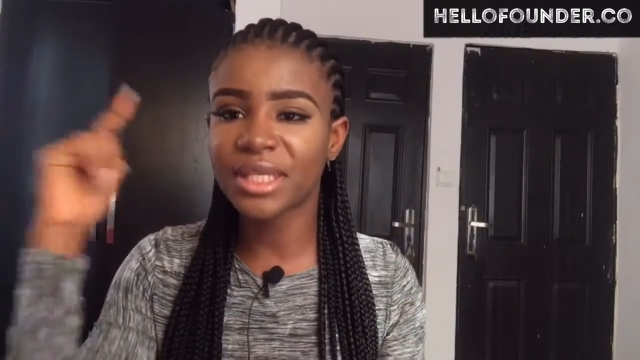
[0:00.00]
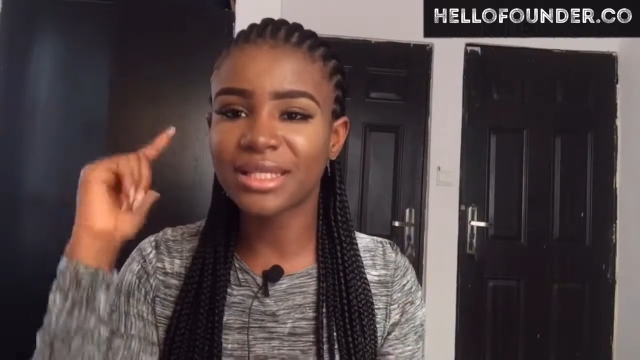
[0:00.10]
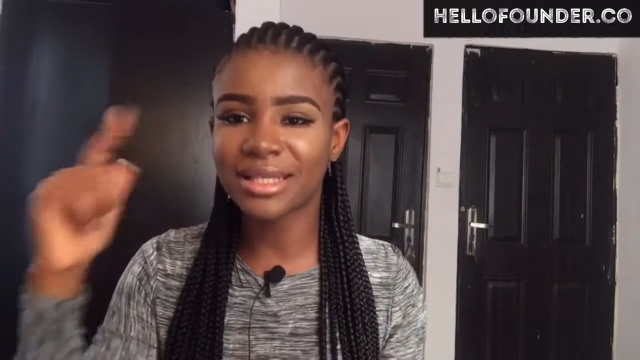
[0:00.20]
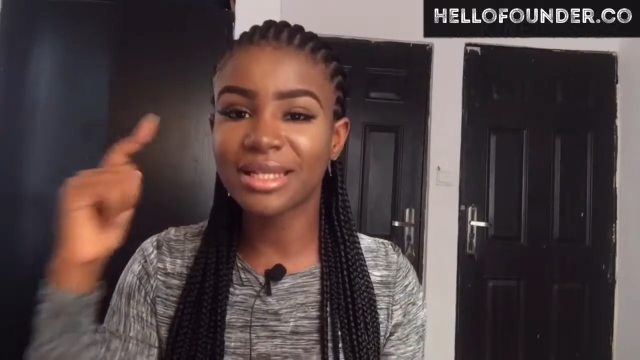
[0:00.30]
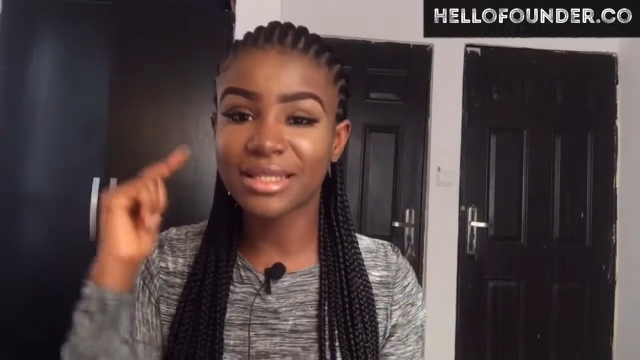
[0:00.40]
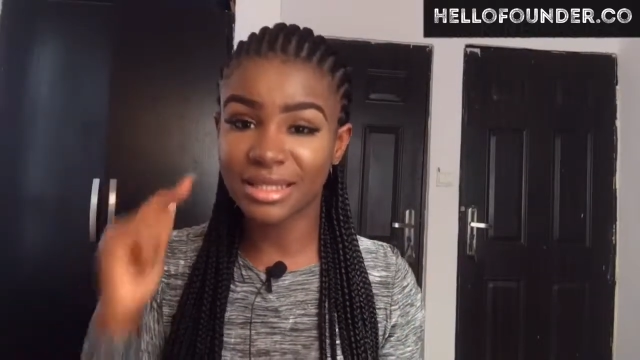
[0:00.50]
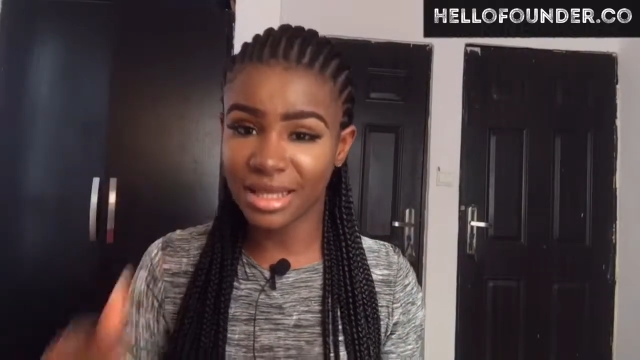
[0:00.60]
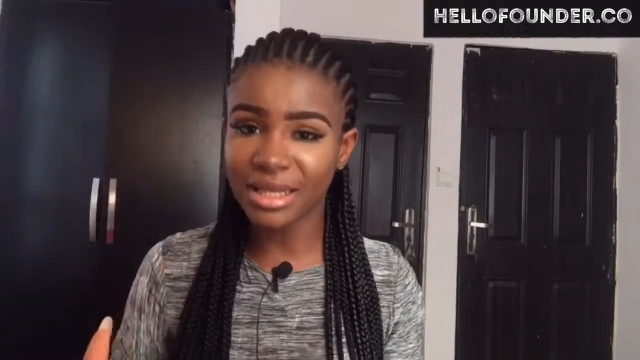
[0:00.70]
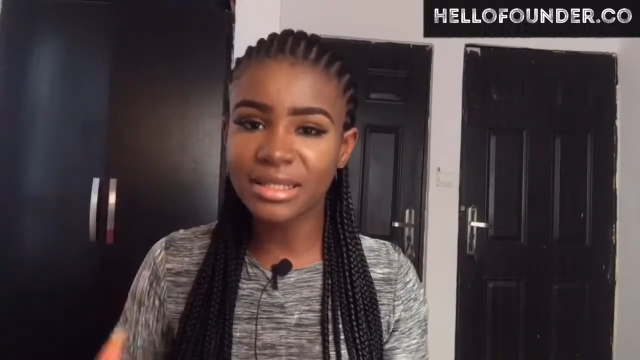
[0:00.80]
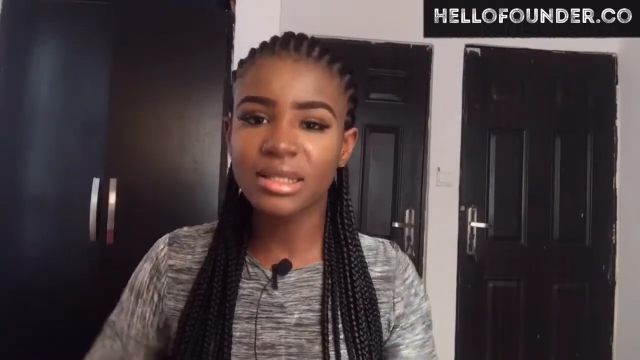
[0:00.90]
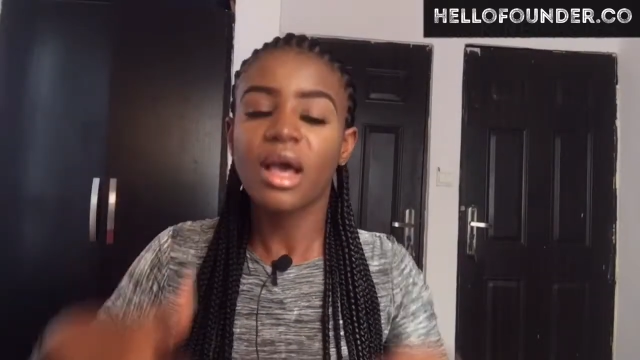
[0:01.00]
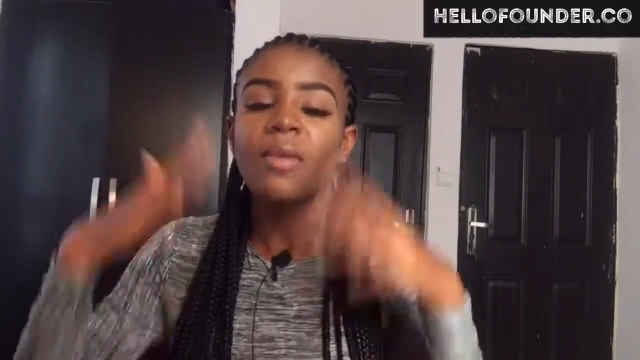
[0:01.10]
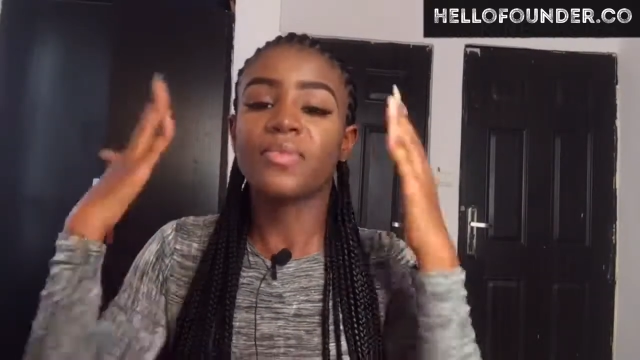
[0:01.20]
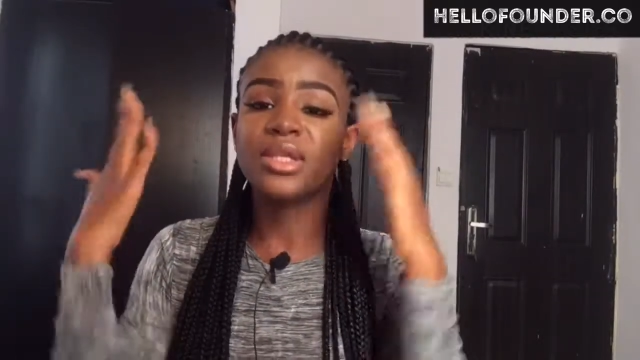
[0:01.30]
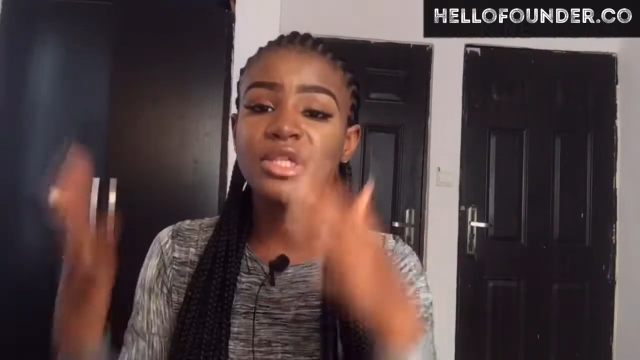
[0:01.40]
This is
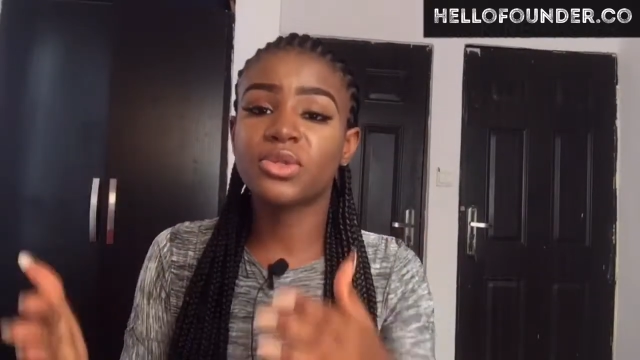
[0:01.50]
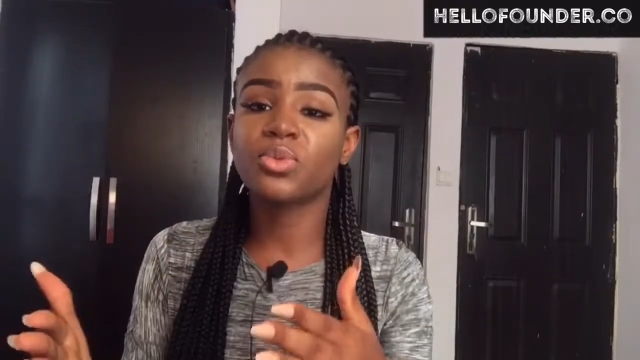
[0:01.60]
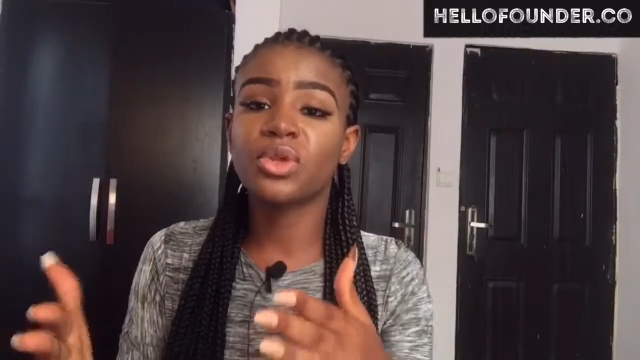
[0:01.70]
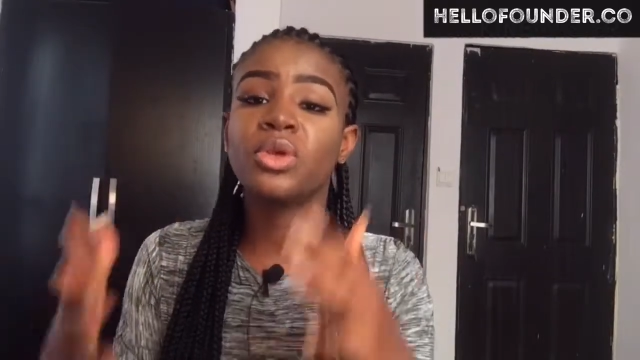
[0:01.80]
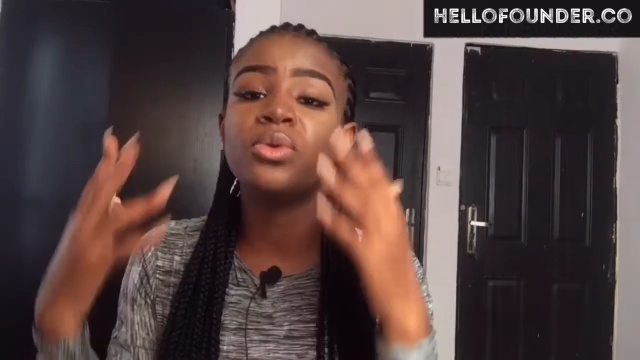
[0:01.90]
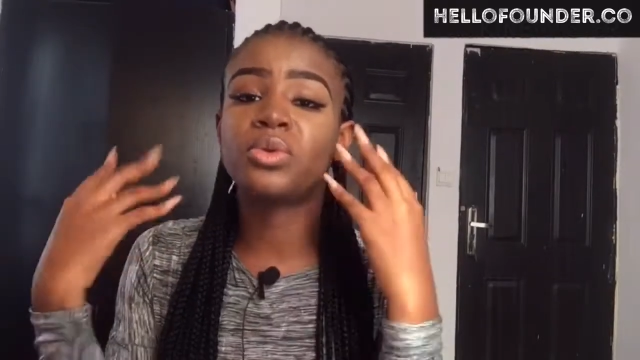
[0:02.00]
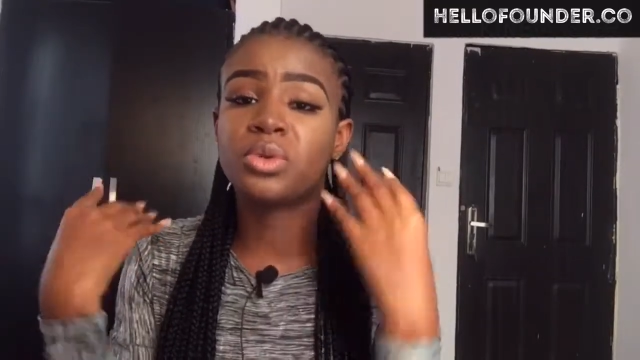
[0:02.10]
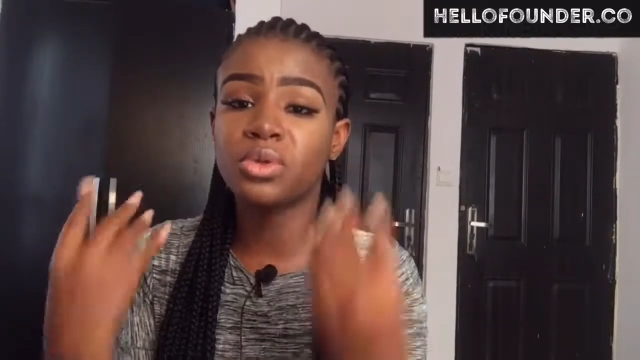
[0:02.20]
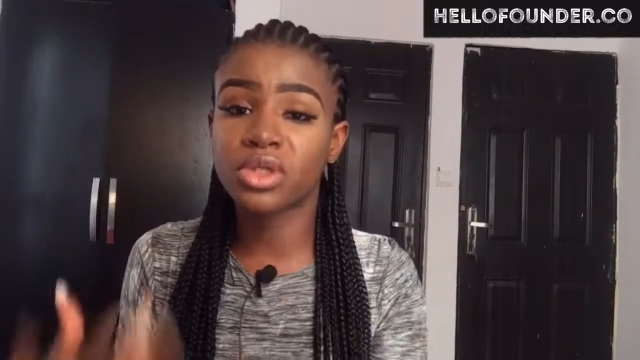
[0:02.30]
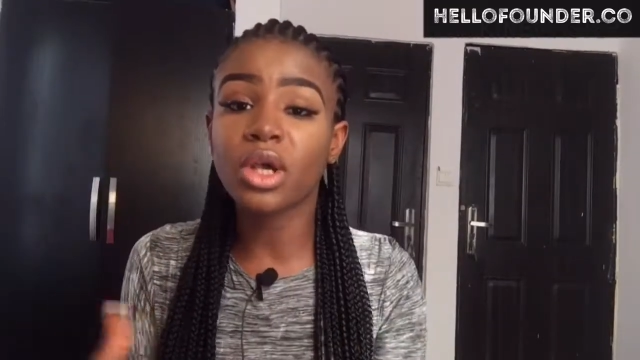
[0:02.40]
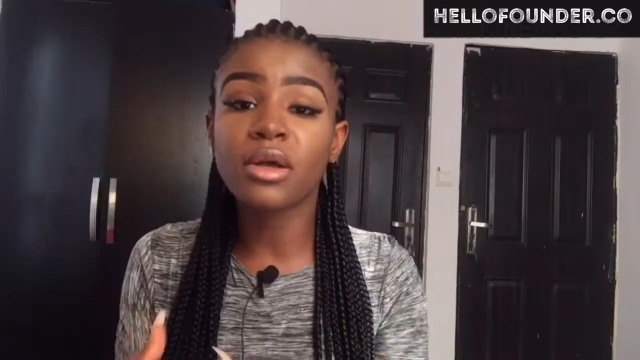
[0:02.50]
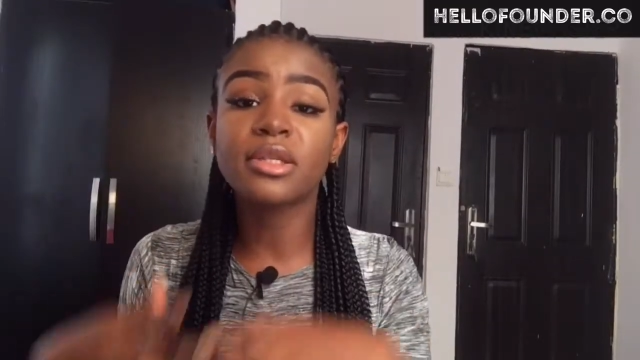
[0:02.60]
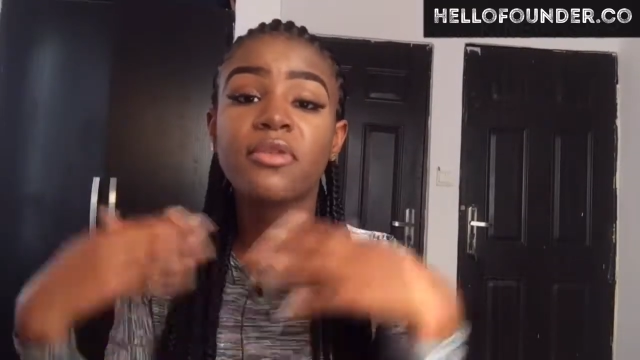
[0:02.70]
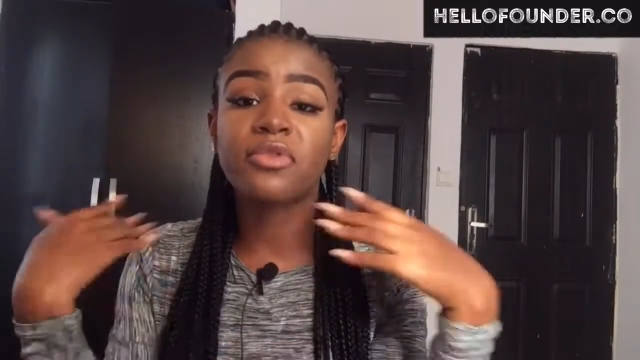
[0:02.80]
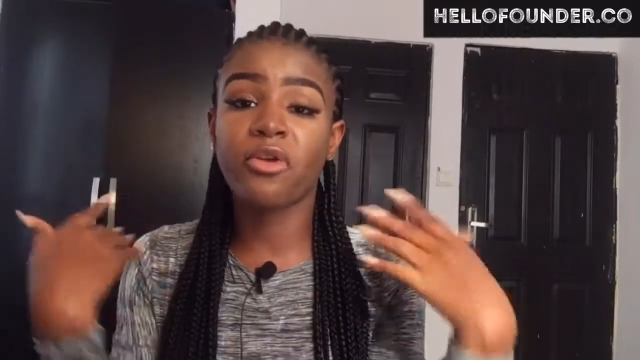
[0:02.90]
the
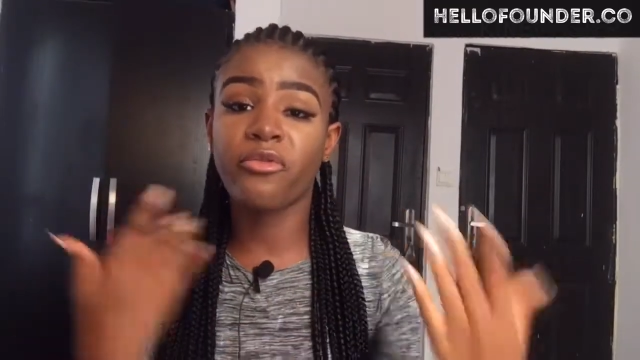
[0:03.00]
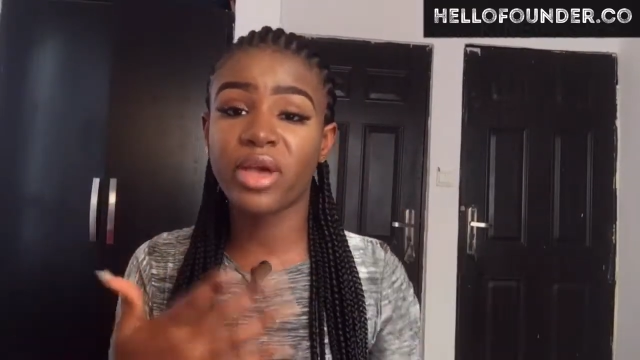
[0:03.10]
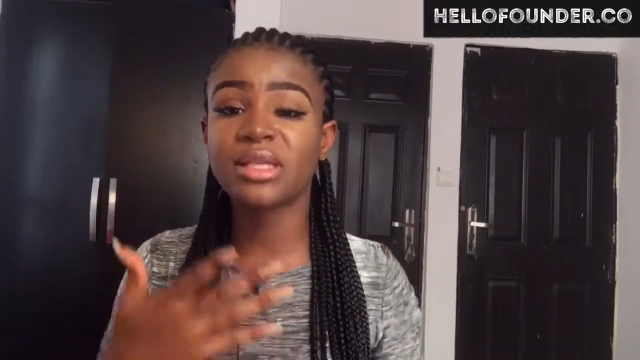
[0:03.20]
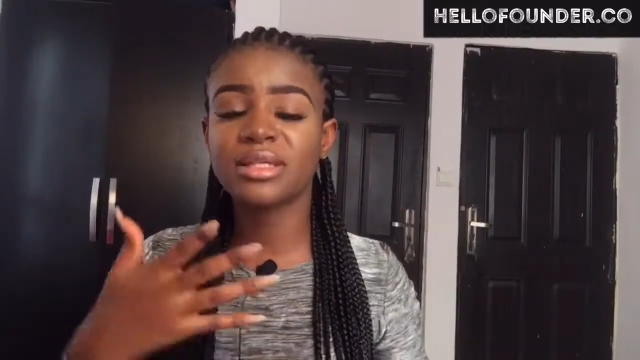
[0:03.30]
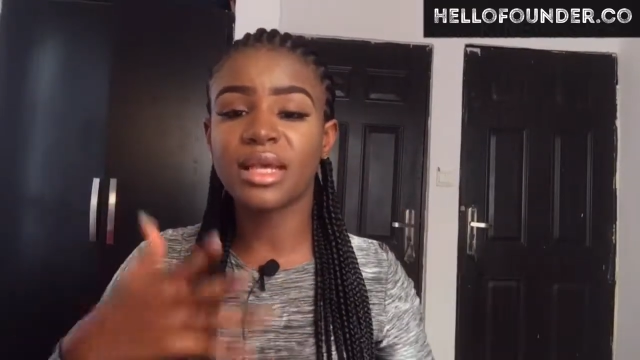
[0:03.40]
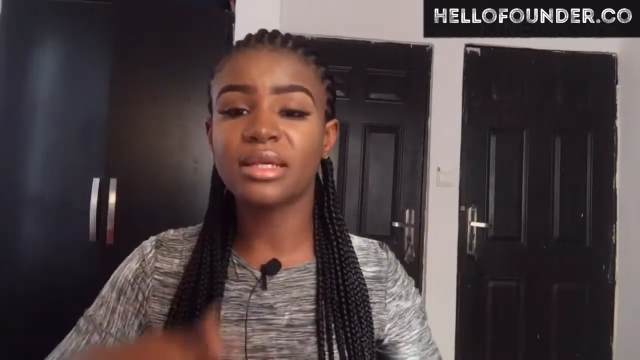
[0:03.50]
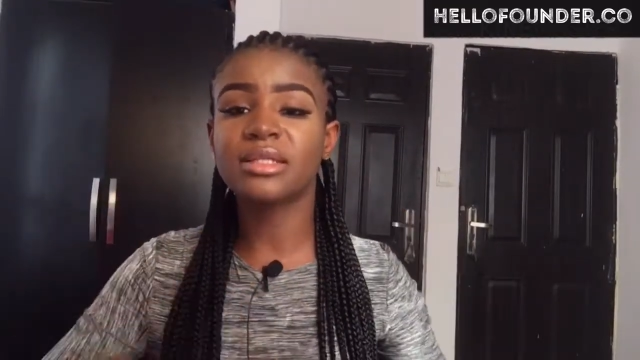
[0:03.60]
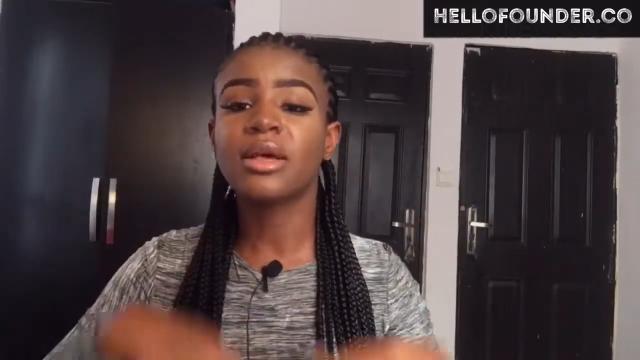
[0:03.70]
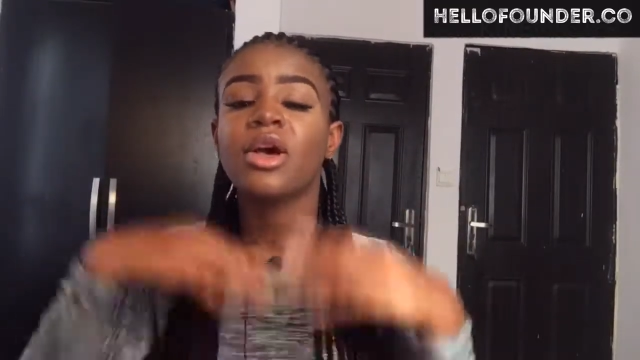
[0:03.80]
result of your first test.